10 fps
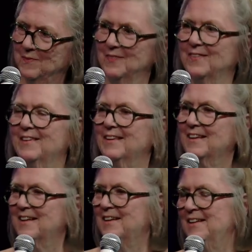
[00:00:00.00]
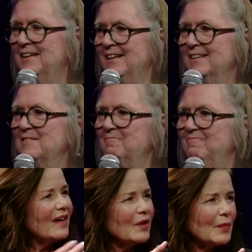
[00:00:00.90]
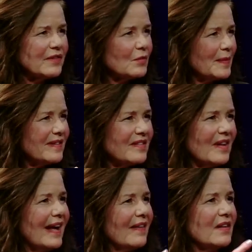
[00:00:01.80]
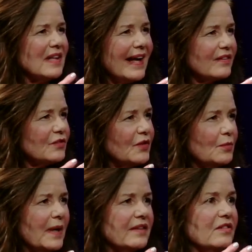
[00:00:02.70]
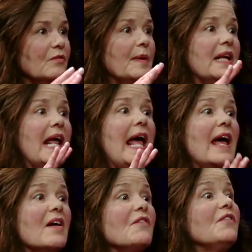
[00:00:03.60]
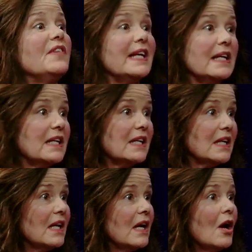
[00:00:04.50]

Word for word: That's true. I would agree. Everyone's been saying the last few months have been heavy,